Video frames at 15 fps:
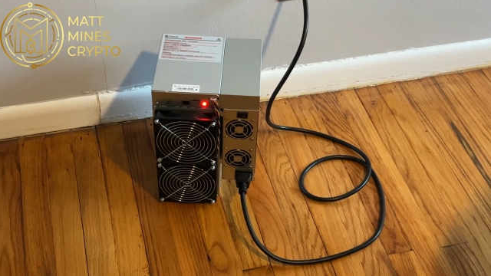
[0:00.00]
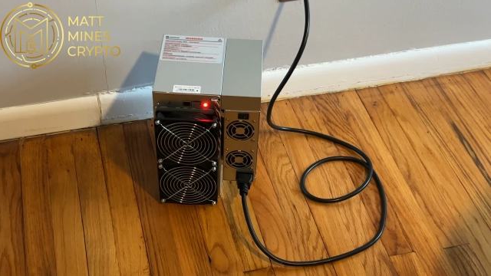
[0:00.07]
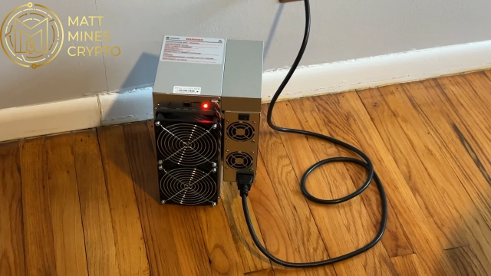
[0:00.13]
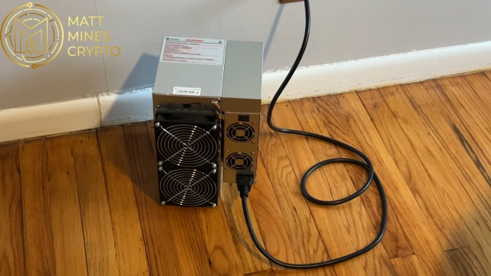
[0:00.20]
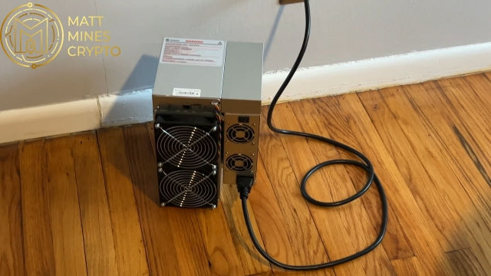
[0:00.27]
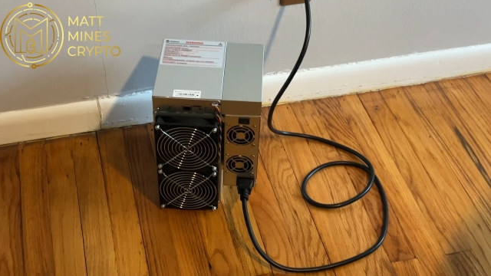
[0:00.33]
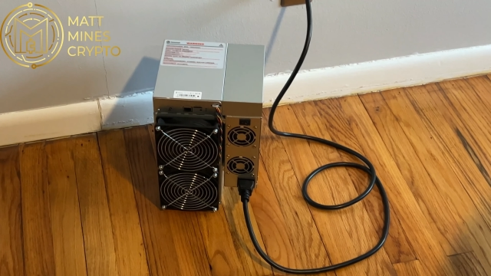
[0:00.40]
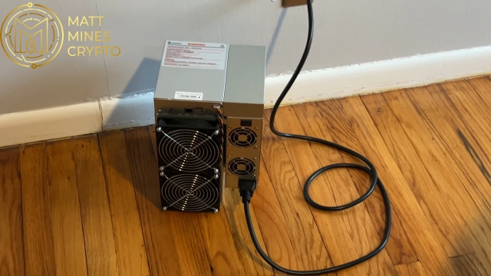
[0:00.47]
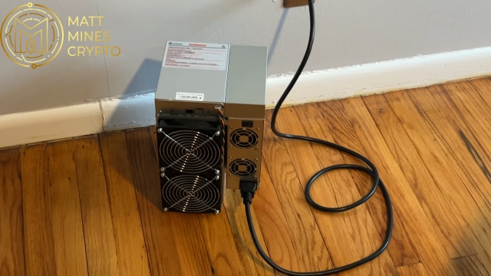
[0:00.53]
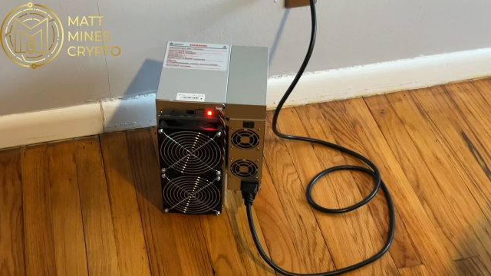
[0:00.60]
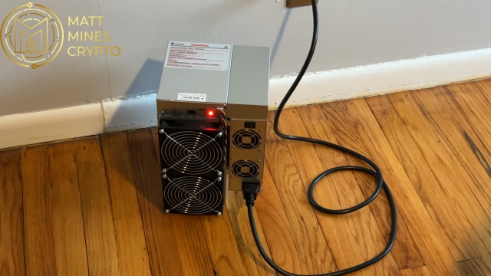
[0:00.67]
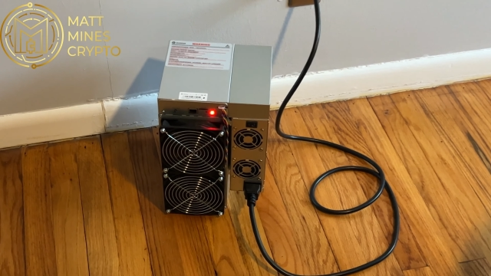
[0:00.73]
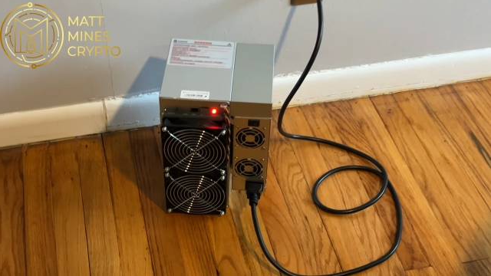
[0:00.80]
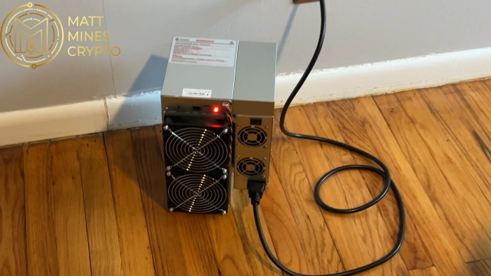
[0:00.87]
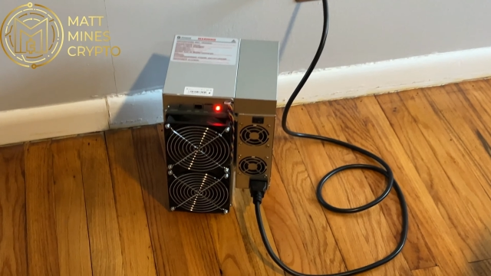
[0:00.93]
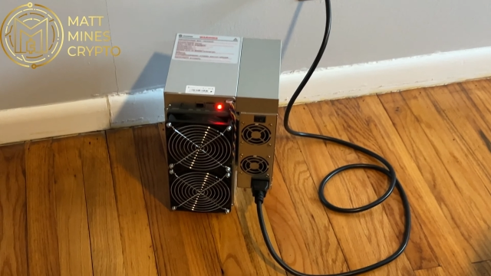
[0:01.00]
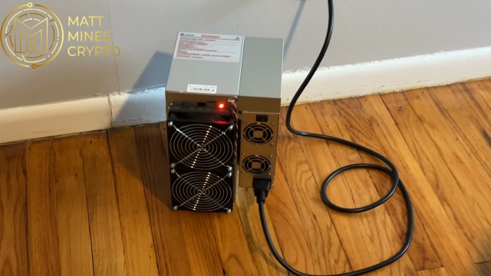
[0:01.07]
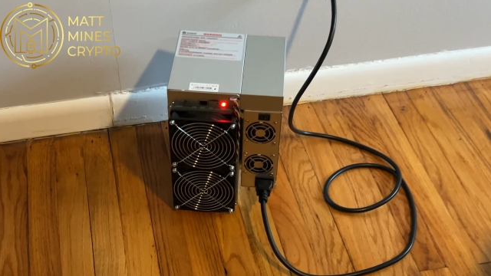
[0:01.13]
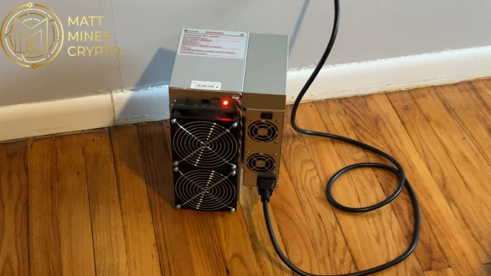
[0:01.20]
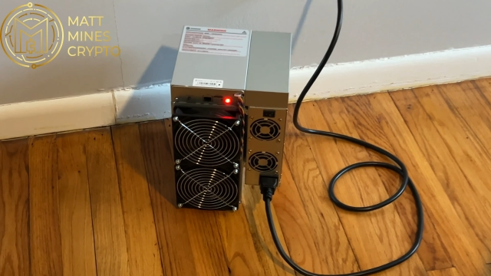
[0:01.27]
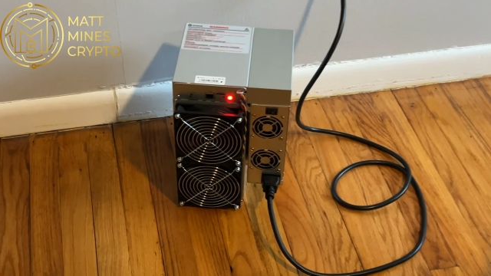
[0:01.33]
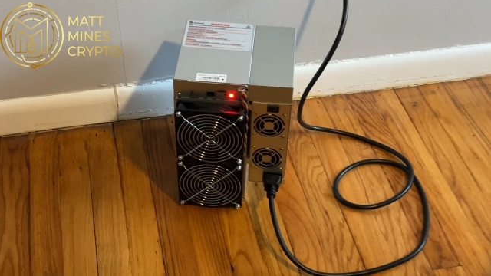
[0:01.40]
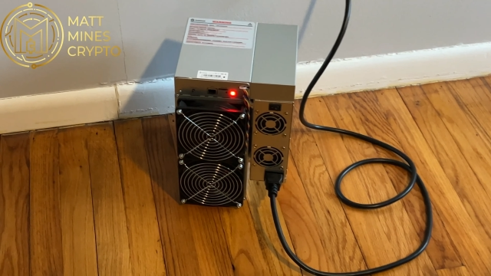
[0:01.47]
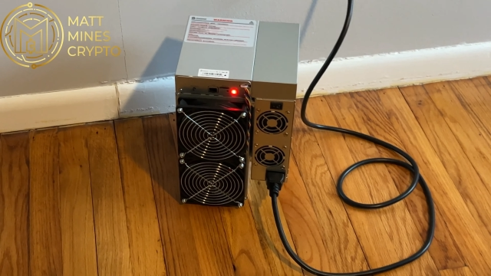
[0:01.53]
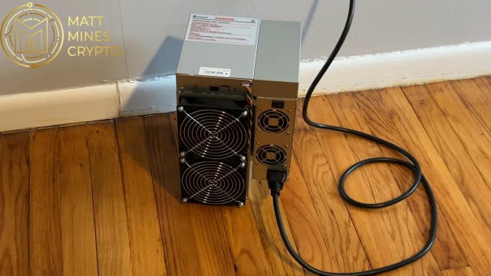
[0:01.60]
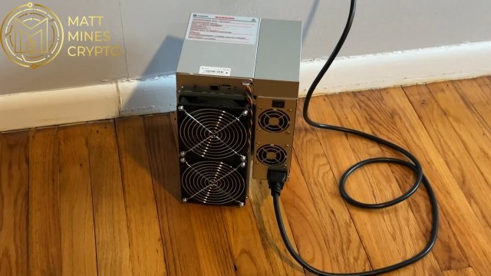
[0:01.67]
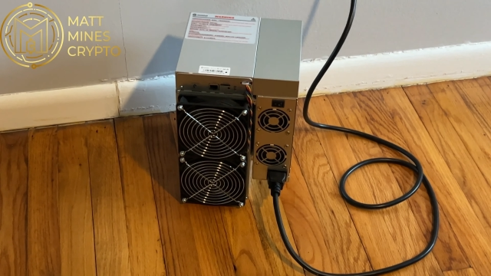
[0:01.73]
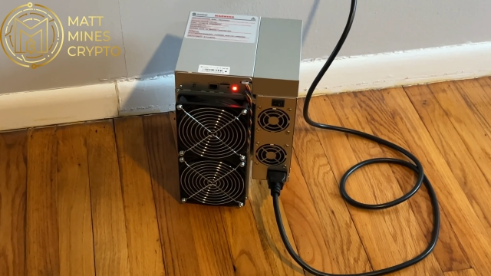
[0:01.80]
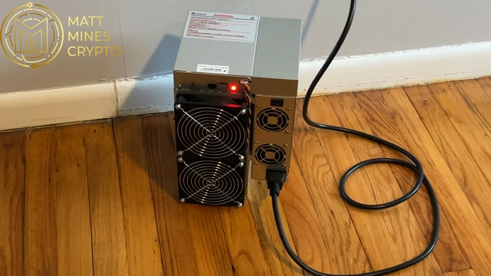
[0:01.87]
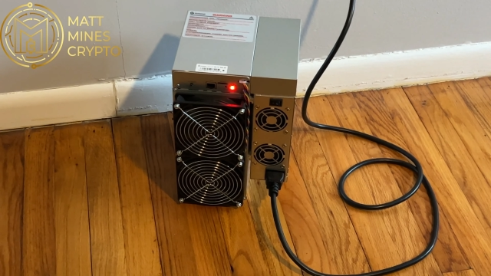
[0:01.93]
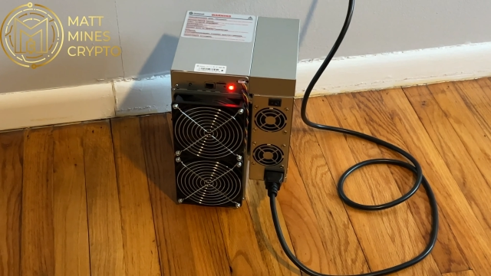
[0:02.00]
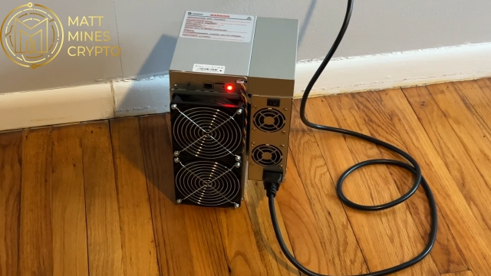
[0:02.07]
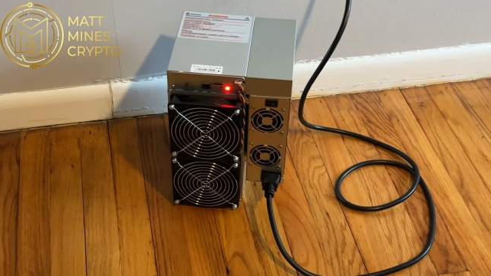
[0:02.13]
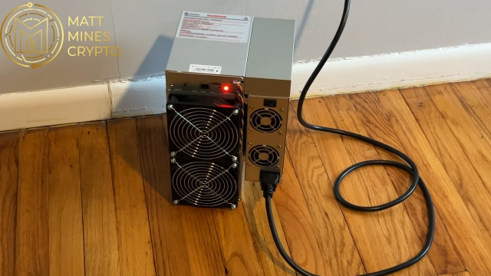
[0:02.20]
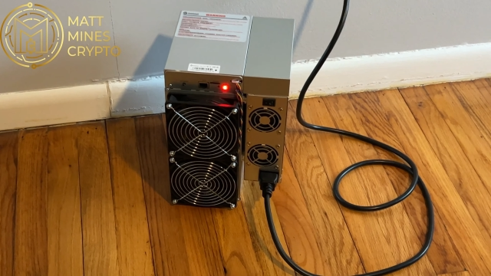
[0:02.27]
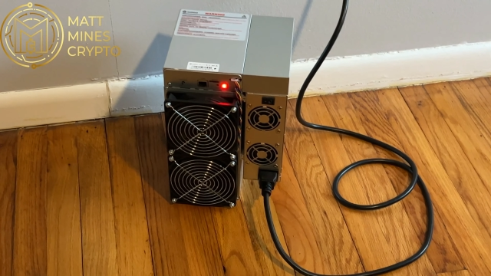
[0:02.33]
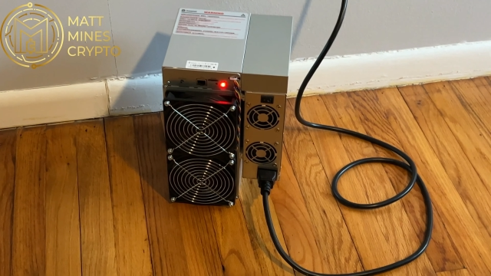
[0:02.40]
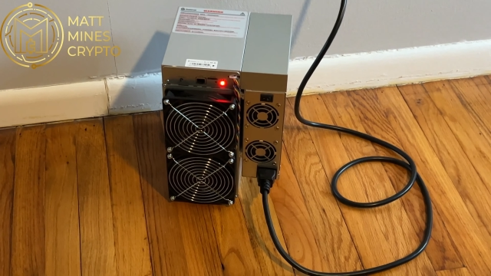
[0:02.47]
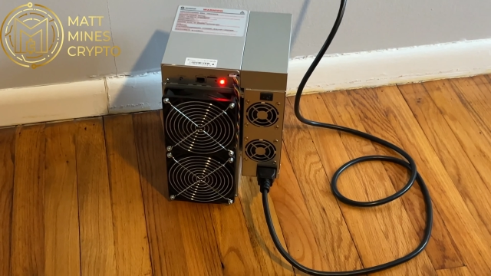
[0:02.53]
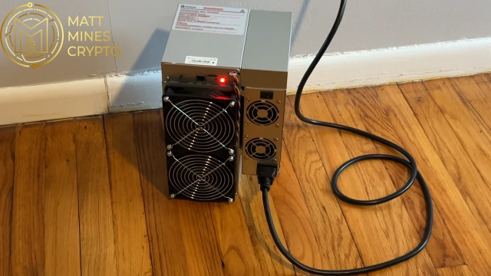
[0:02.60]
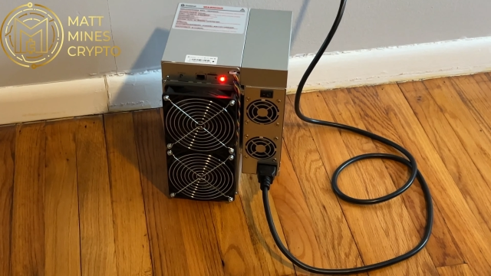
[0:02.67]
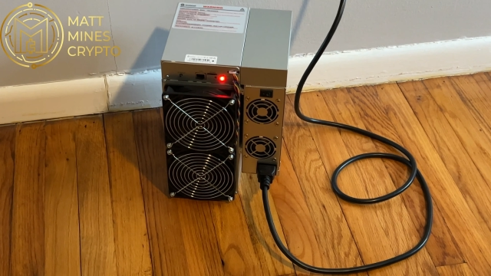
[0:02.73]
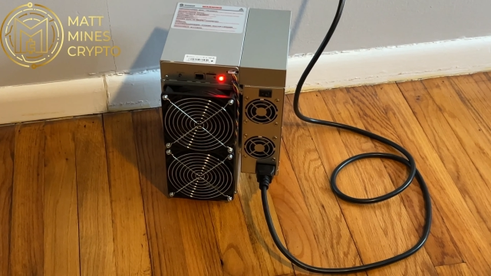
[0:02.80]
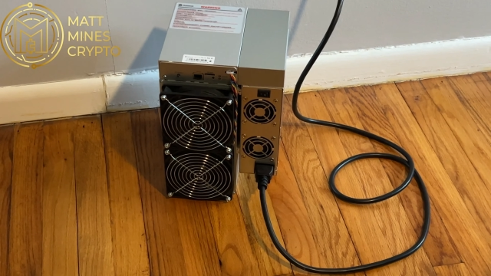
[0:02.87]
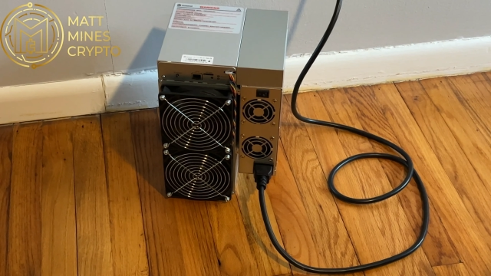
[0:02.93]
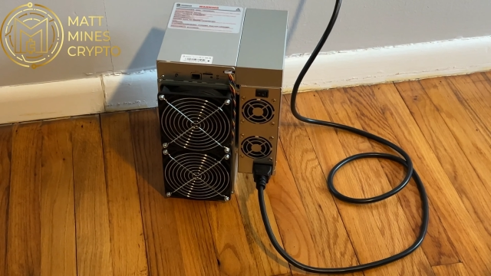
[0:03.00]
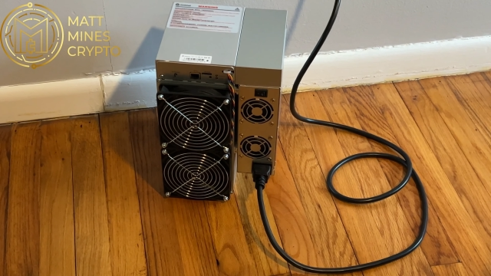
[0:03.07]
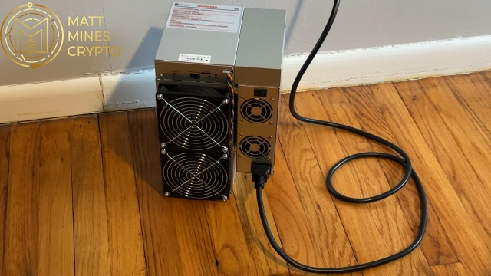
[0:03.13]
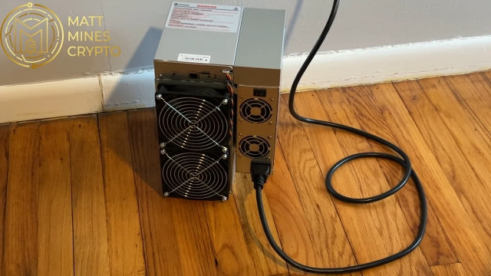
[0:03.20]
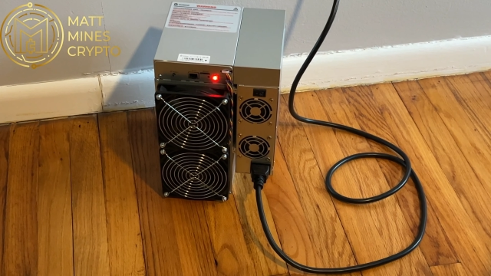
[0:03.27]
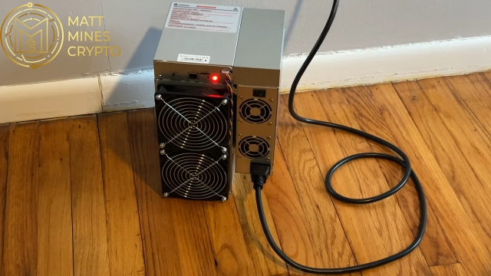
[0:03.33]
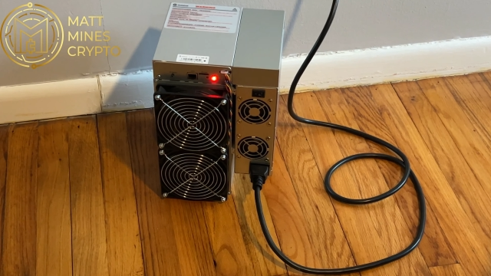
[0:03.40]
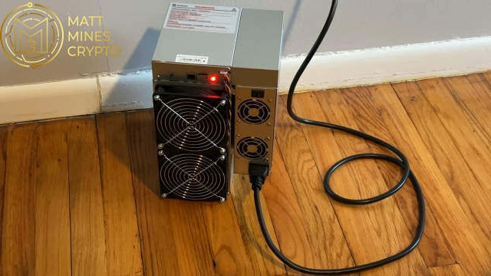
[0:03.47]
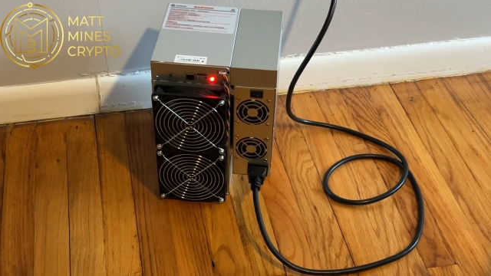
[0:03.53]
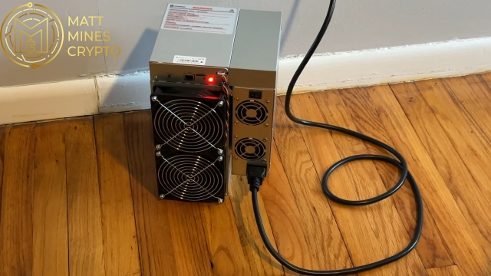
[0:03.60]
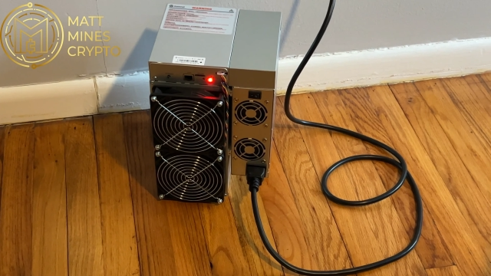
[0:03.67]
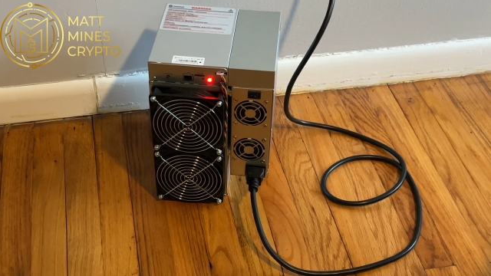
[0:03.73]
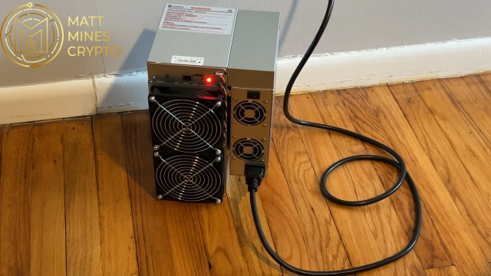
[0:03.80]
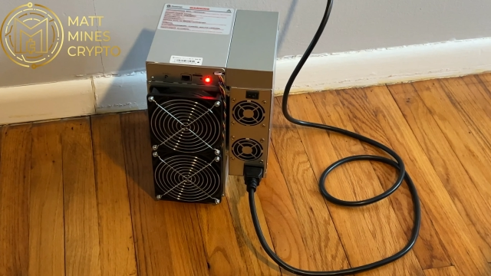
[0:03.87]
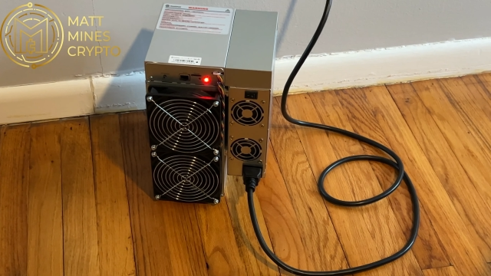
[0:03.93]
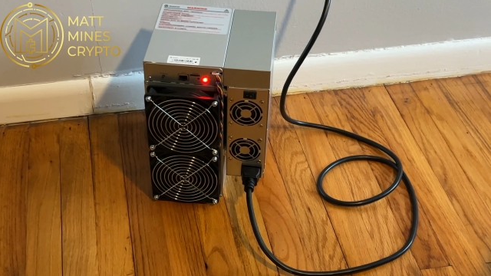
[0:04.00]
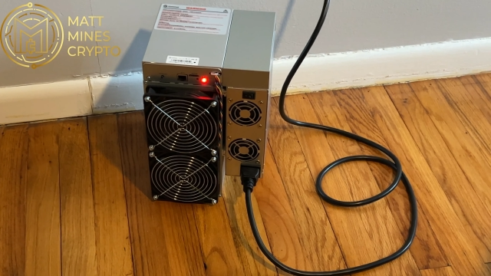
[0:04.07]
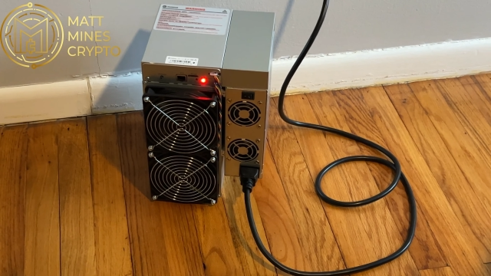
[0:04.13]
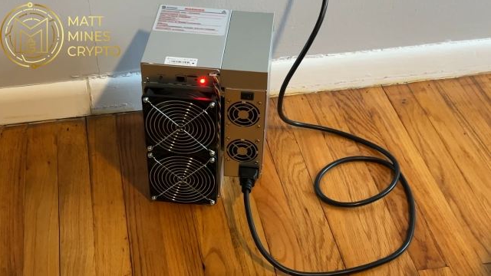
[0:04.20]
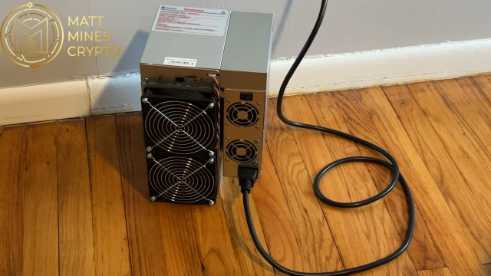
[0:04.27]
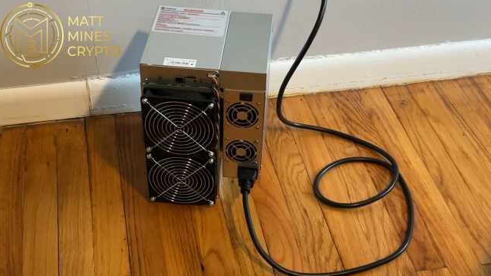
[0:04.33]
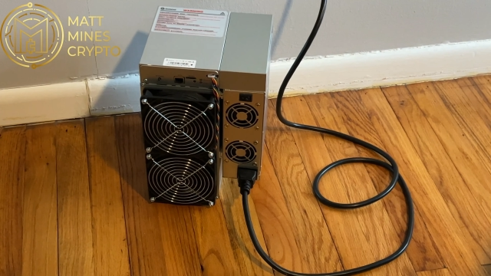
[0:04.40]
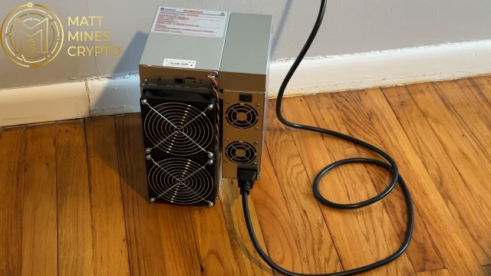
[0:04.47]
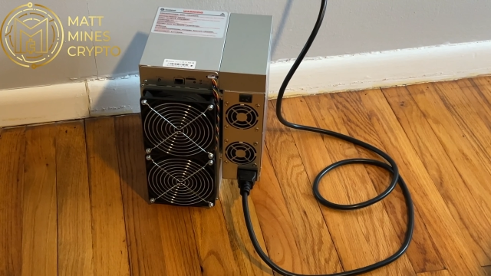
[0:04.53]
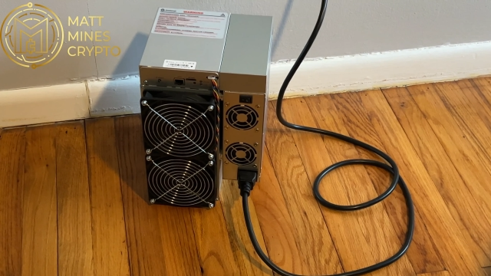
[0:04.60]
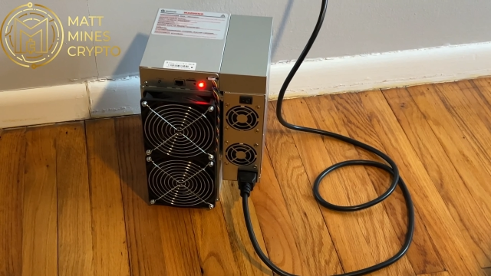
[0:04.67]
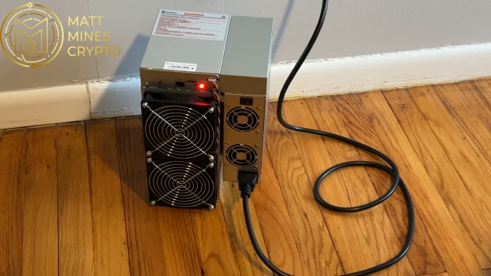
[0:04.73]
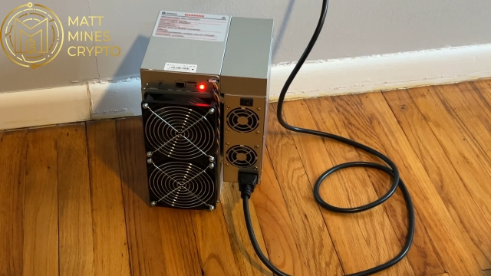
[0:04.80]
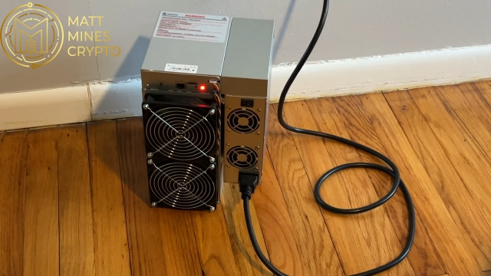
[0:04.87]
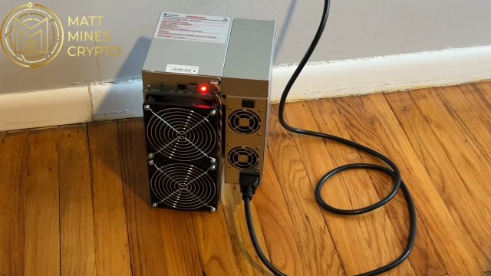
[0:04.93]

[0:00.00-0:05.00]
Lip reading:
Nobody's mouth can be seen.